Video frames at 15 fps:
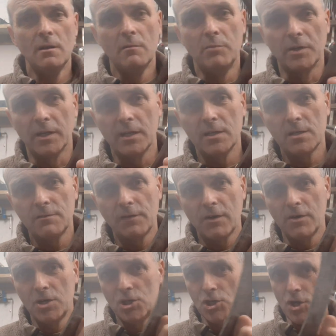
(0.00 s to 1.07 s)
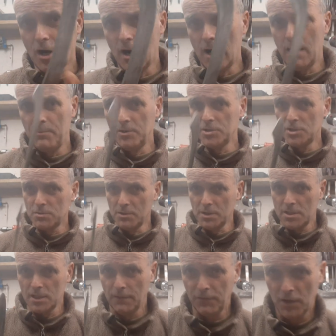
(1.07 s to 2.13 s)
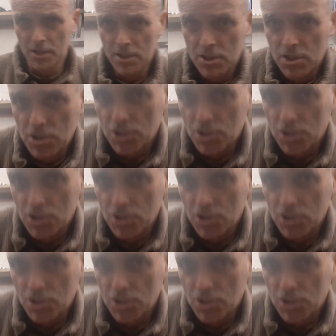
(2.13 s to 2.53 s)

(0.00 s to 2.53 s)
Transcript: But it is very sharp. I just want to see if I can